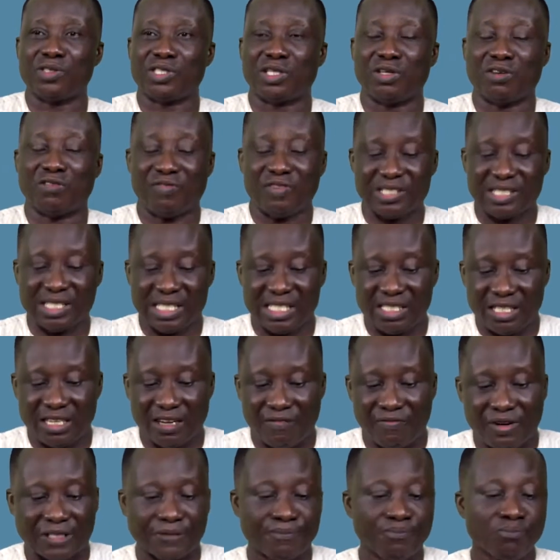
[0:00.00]
of essential
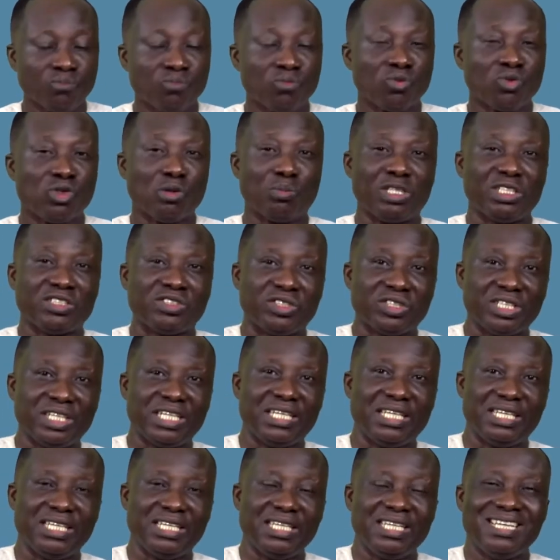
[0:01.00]
fat. Number
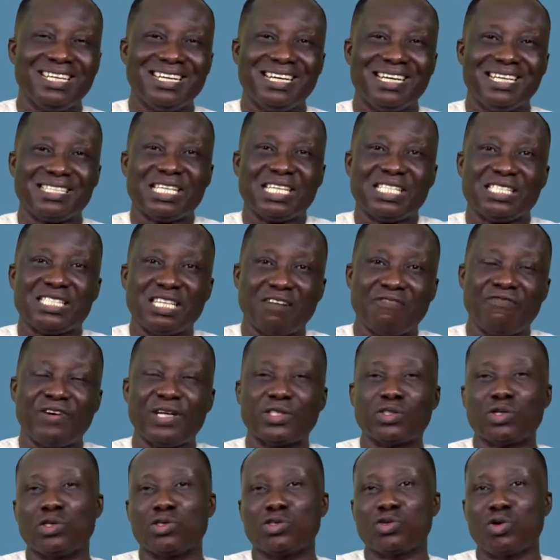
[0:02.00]
three, essential fat
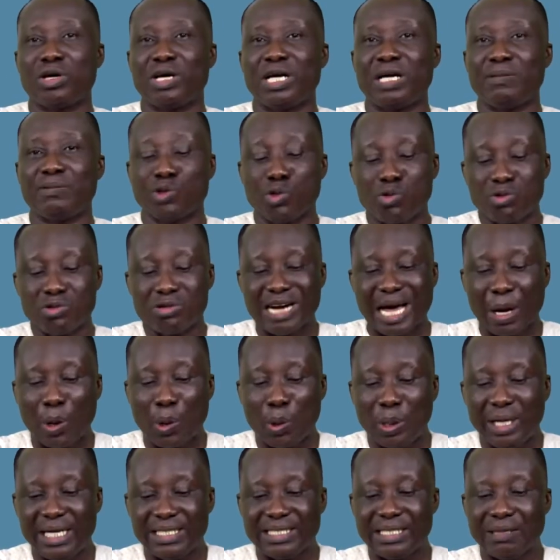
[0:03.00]
also helps to
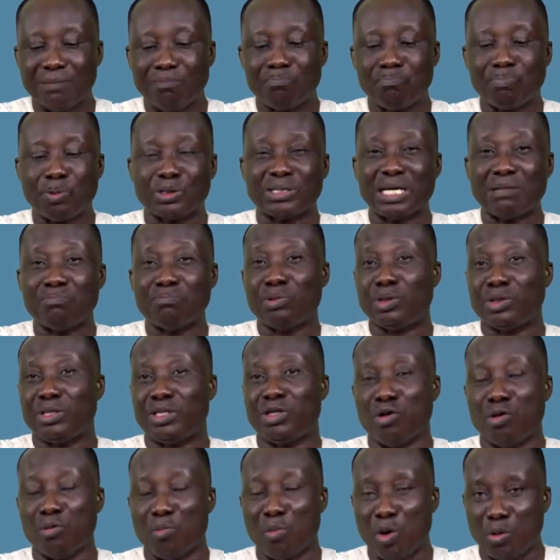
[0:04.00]
regulate important body
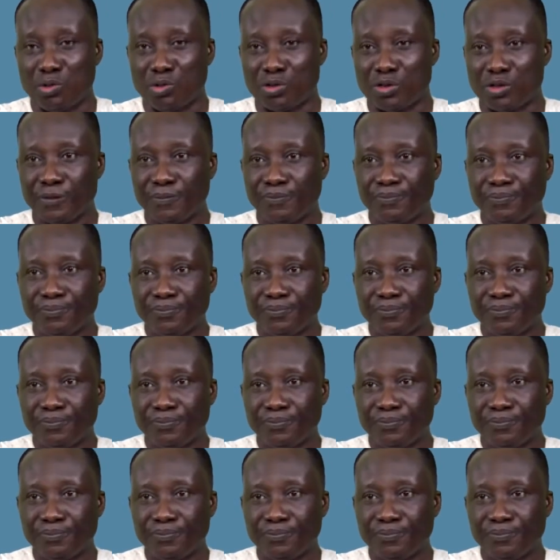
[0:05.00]
hormones.